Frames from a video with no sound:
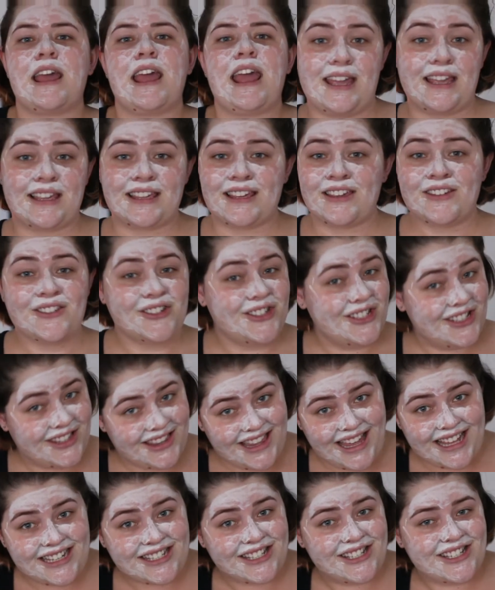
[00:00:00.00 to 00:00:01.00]
And
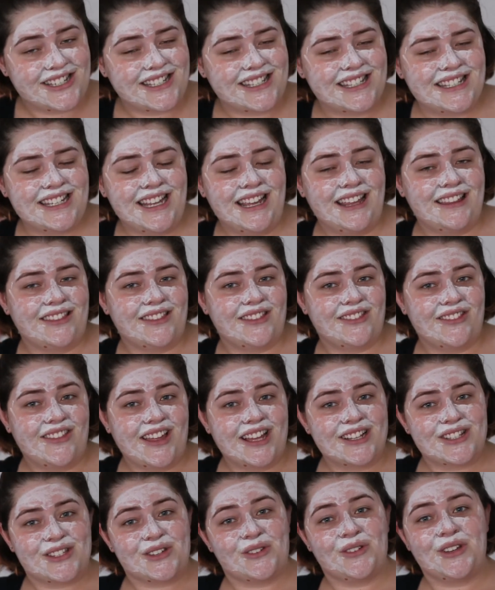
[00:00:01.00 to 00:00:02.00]
that's just it.
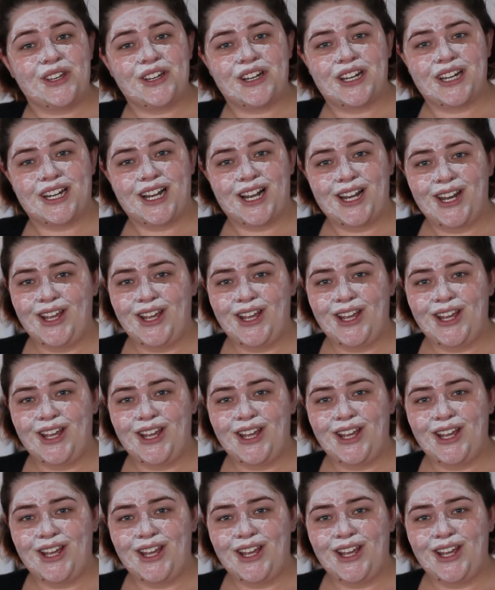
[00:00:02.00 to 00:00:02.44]
That's all you're going to